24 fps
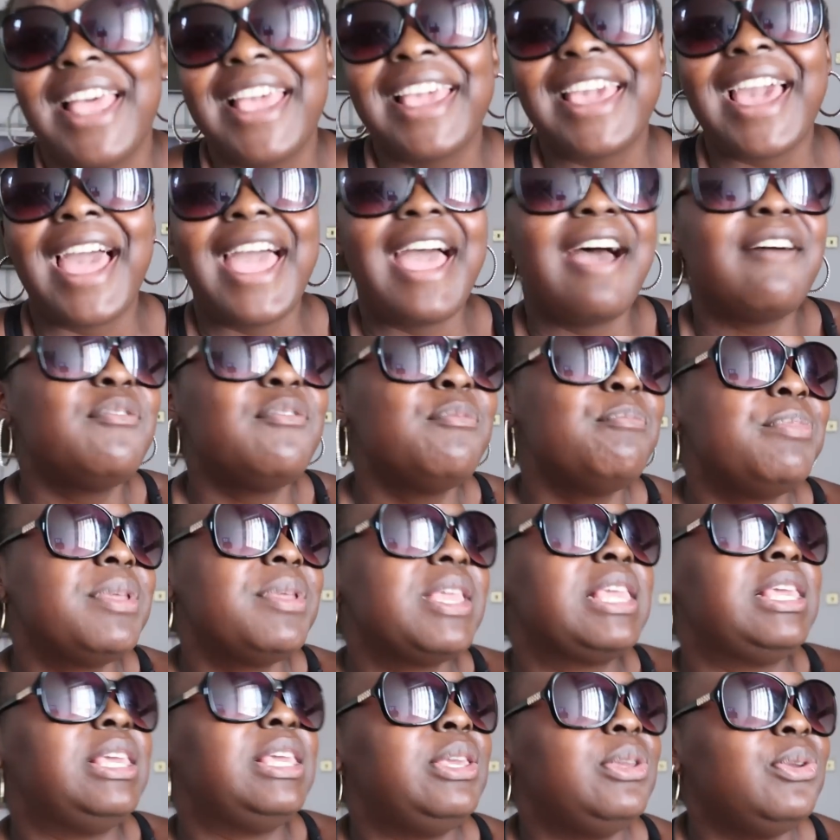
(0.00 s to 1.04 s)
Like, I haven't
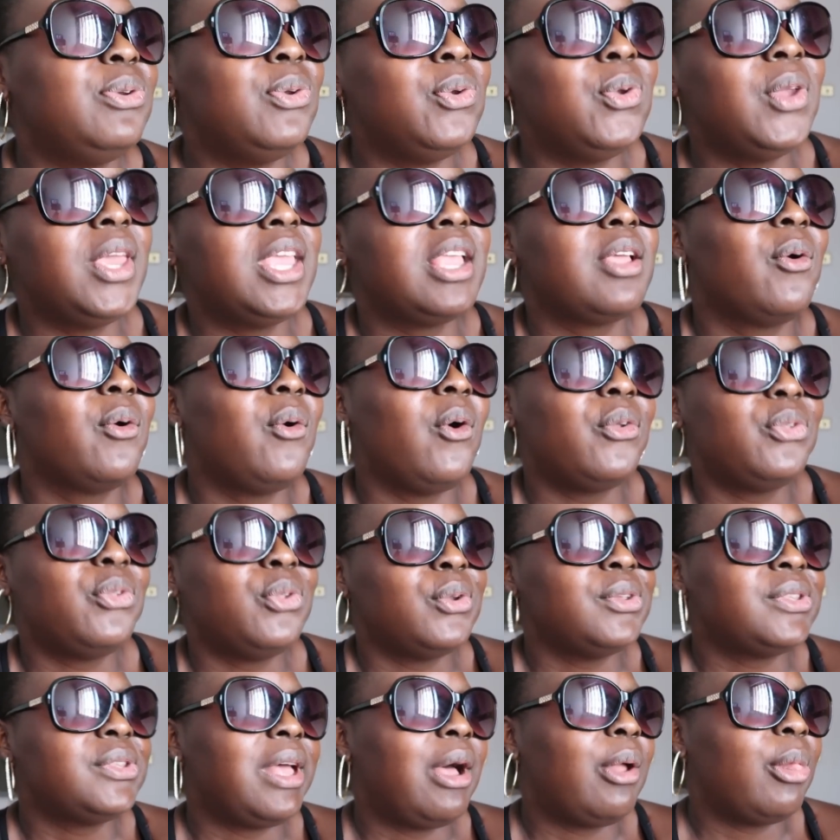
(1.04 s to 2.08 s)
been cute in God
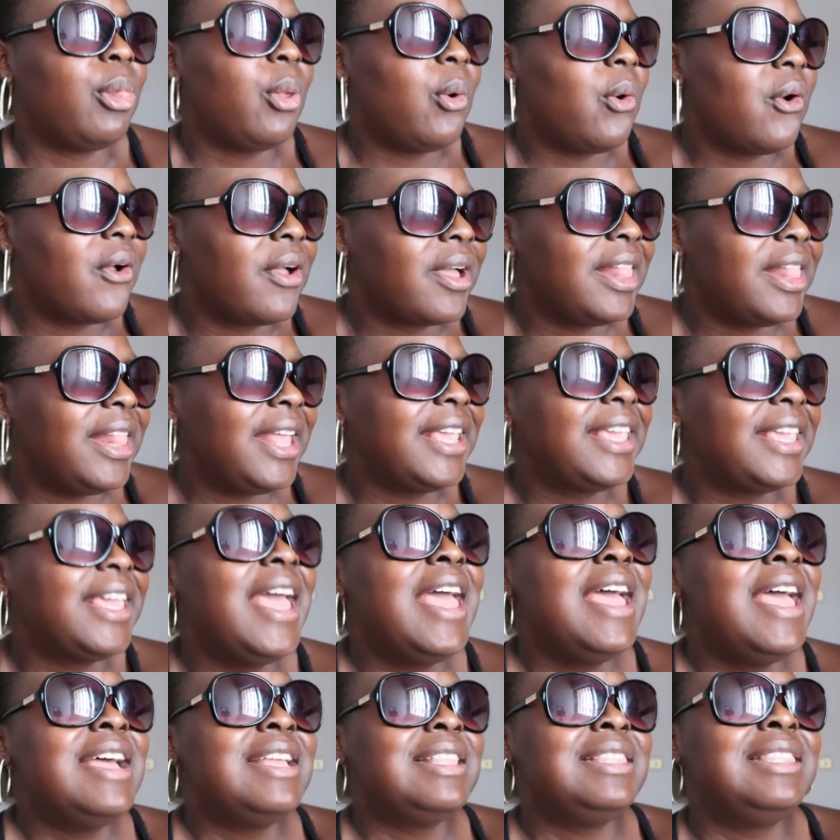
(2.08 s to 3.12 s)
knows how long. Like,
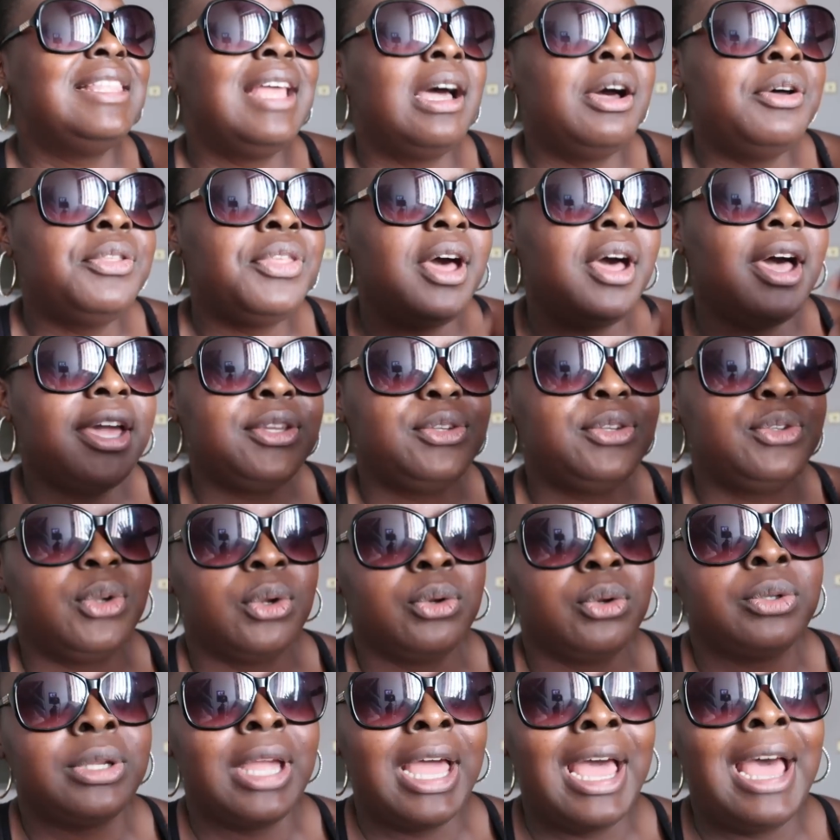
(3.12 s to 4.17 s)
now that I
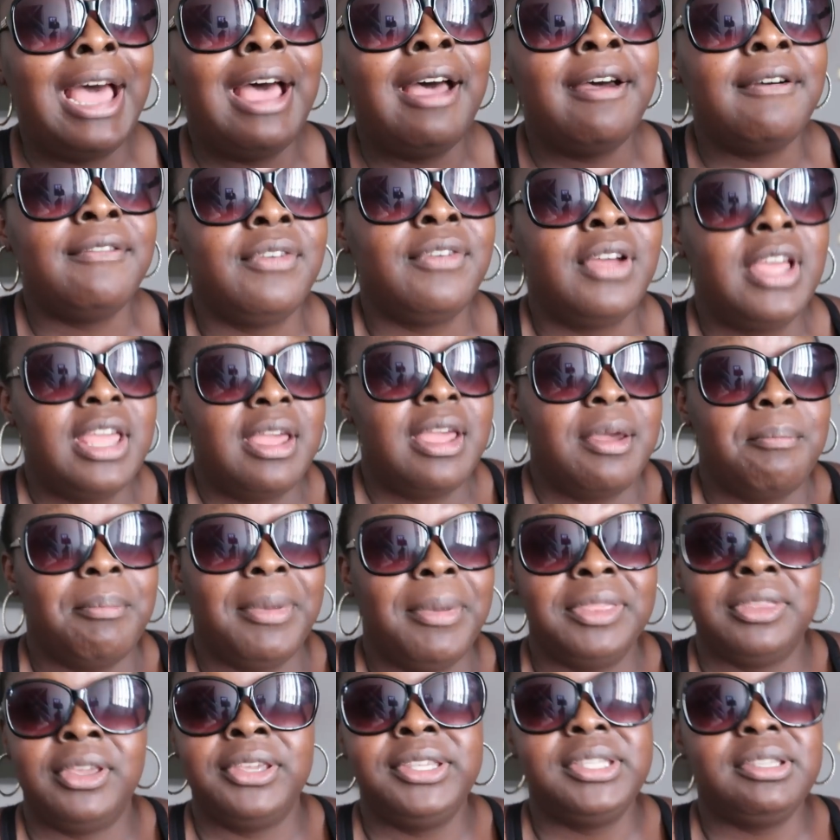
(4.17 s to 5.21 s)
don't have
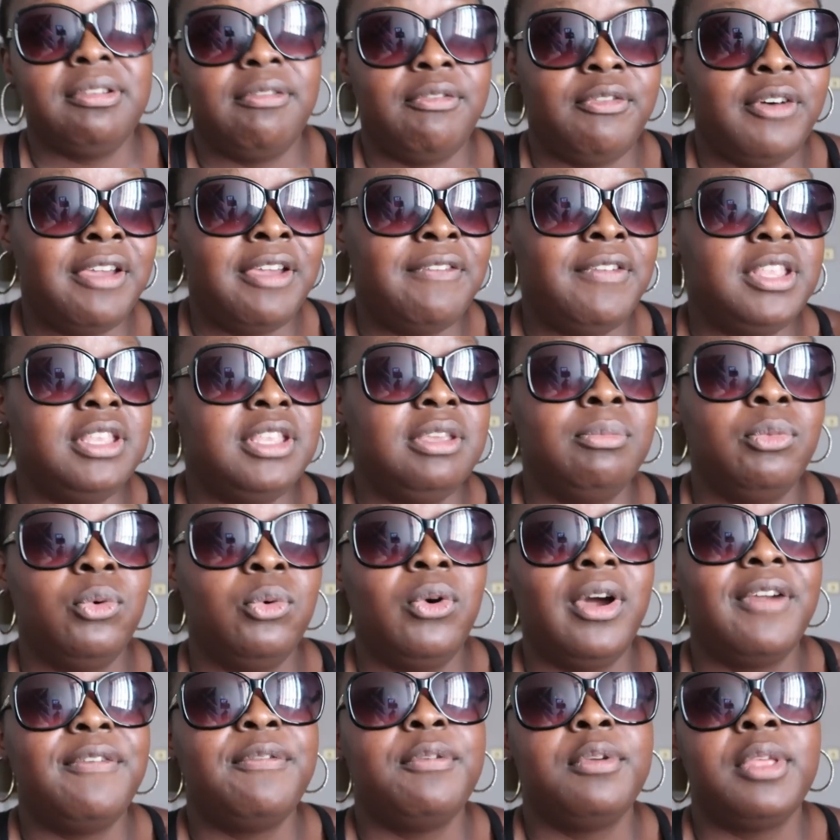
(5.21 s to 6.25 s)
my 9 to 5
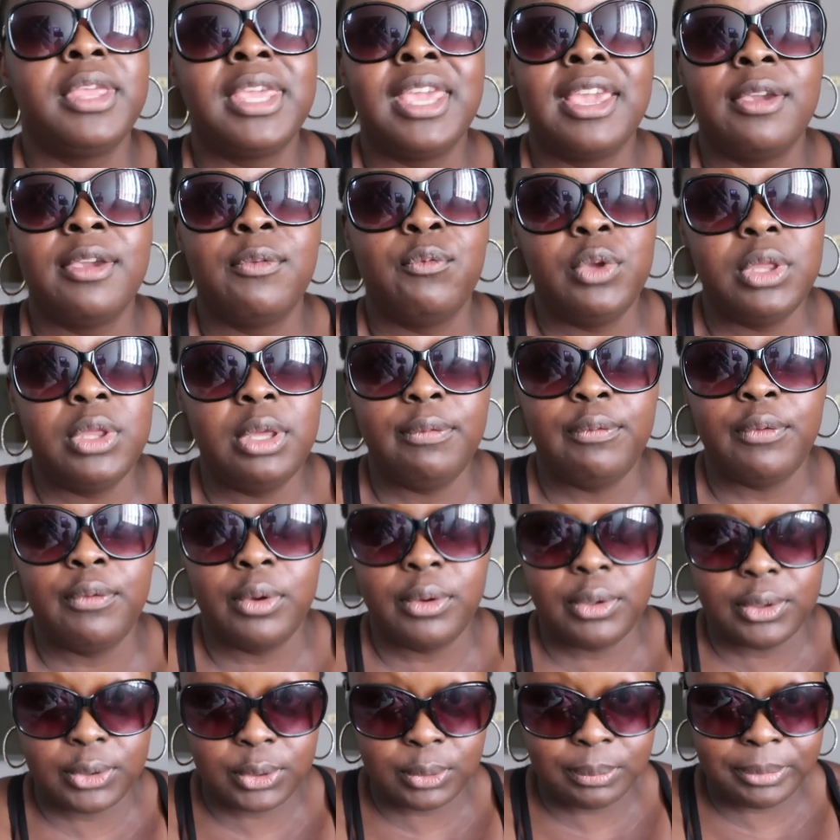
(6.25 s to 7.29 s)
anymore, I feel like I can really
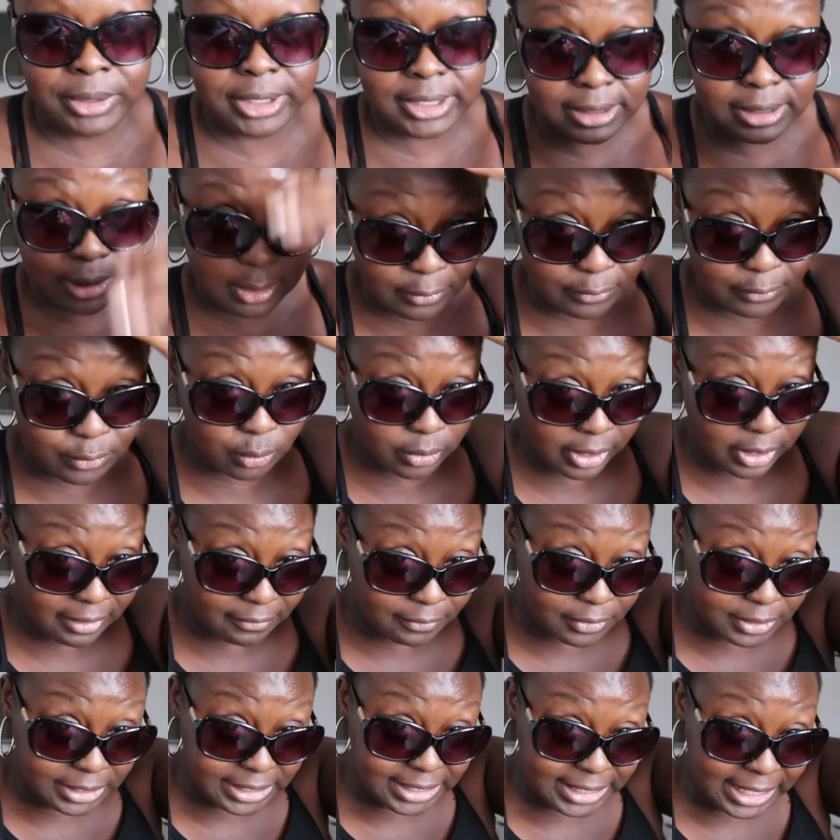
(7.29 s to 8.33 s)
focus on myself. Not
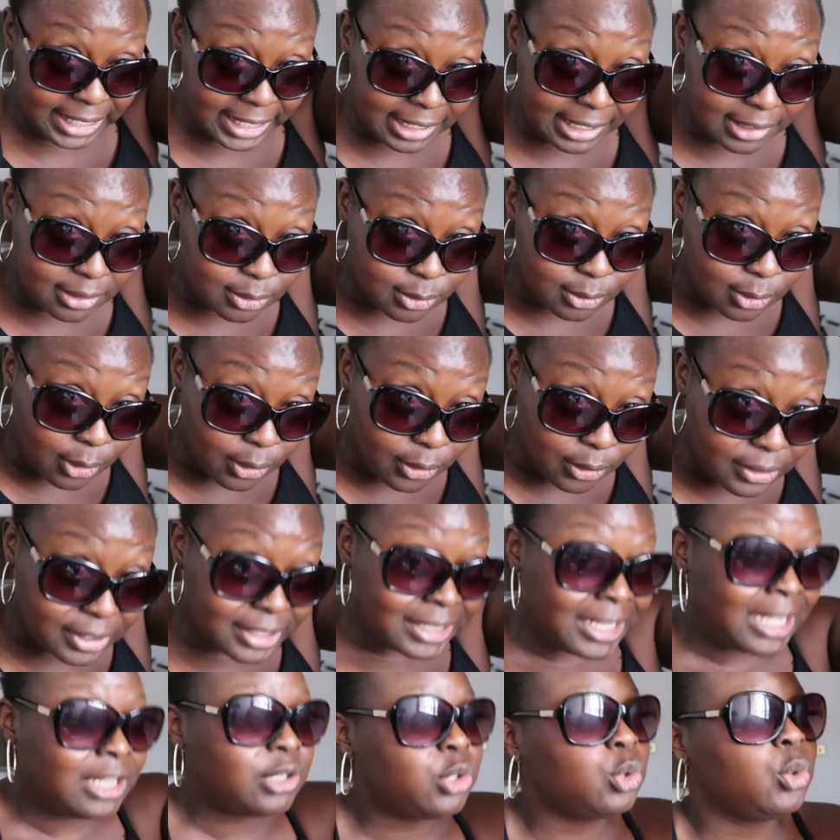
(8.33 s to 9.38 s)
every day, you know,
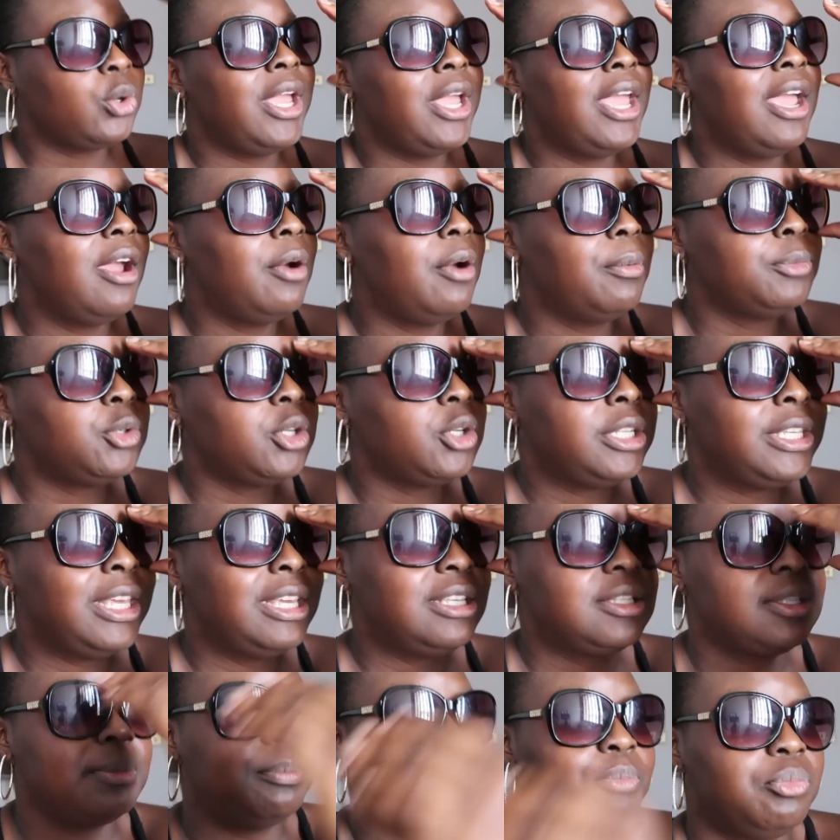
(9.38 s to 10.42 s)
natural hair. I'm trying
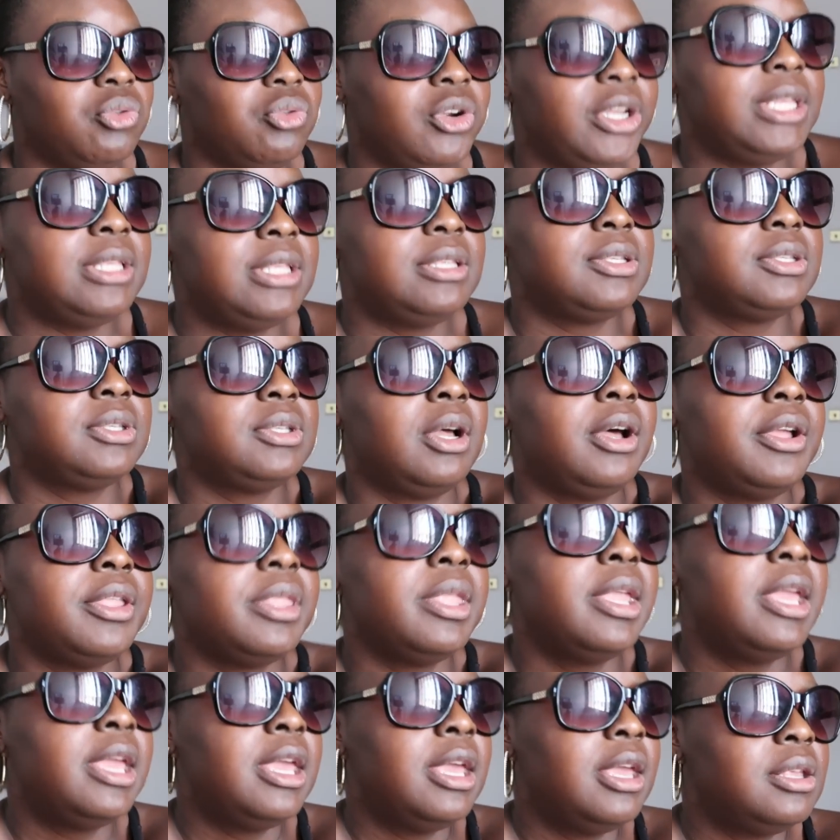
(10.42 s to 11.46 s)
to get some braids
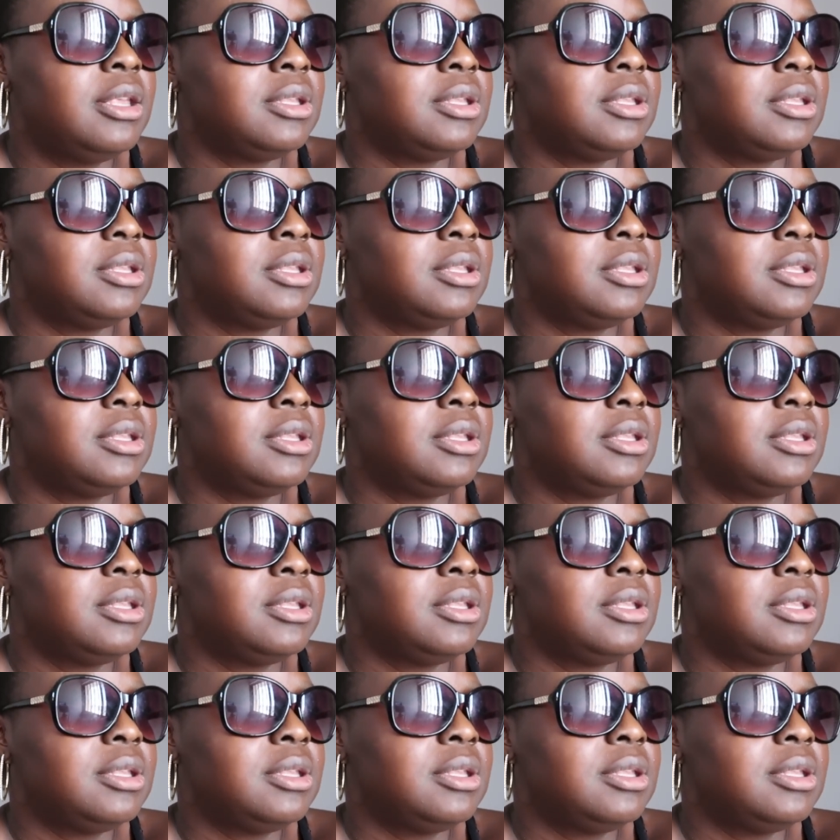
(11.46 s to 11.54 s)
done.